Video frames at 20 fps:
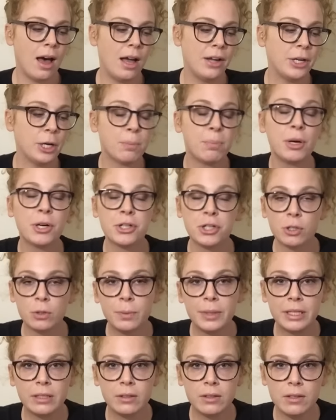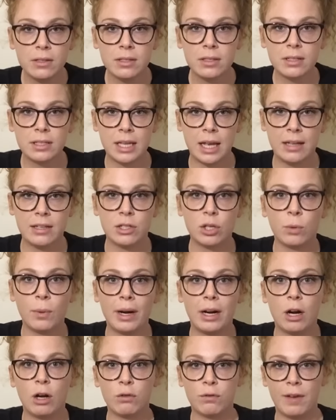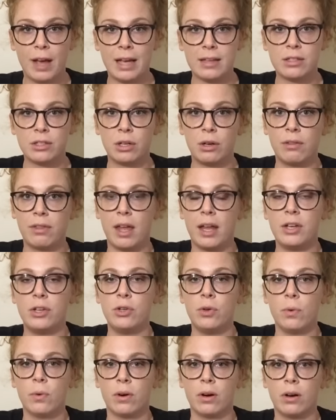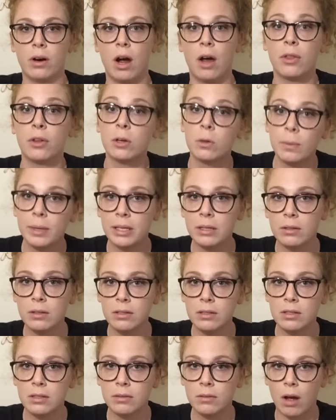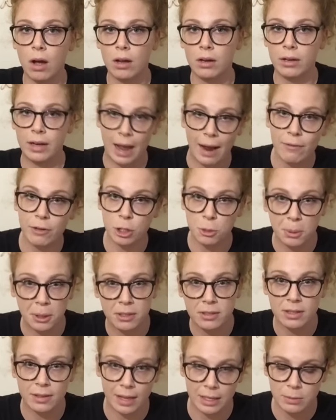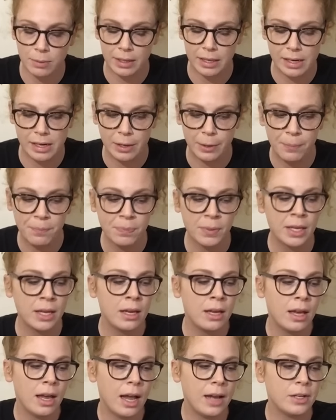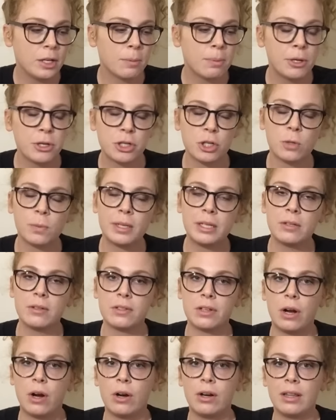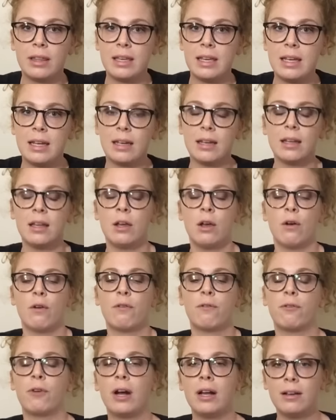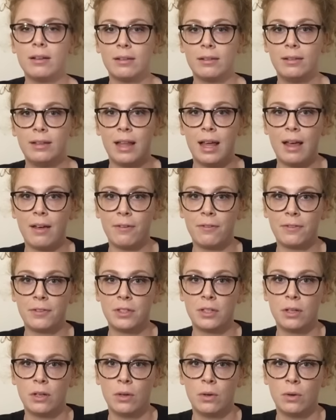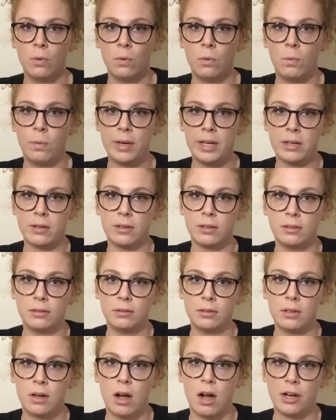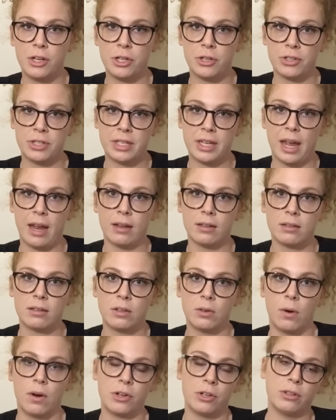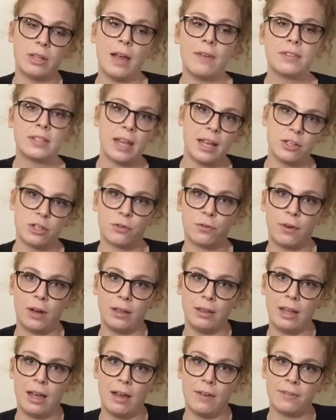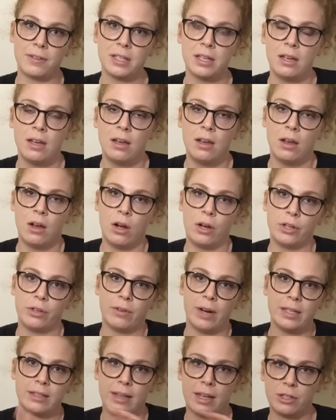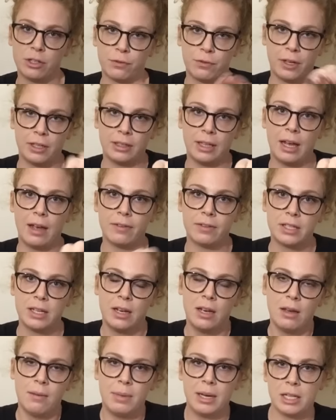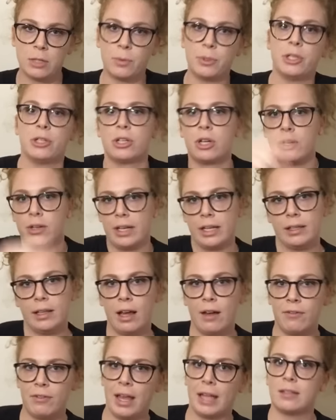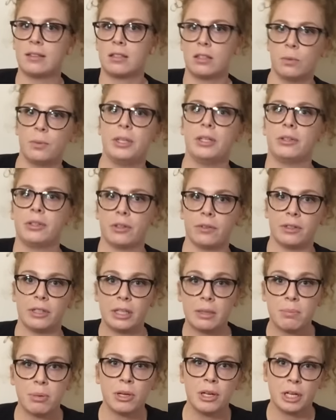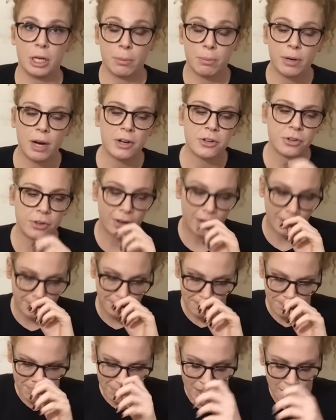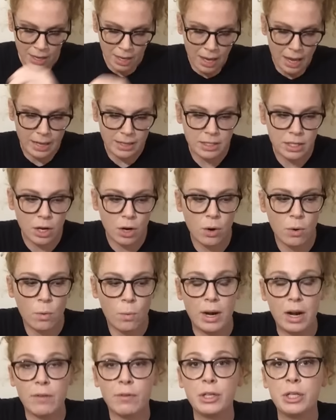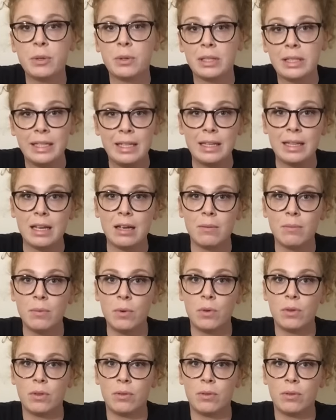Your pusher wheels tend to wear out faster than your other wheels. On an average person, that's what they do. And your pusher wheels are the front left wheel on your skates. So on your left skates, your front left. On your right skates, your front left. Because when you're turning left, that's the wheel you're really putting your pressure on. And so whenever you clean them,